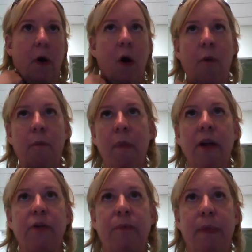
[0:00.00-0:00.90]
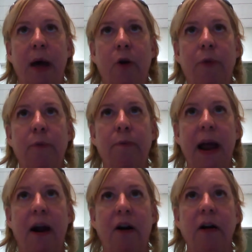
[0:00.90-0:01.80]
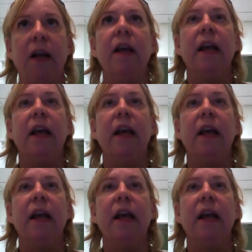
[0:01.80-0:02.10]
are much better prepared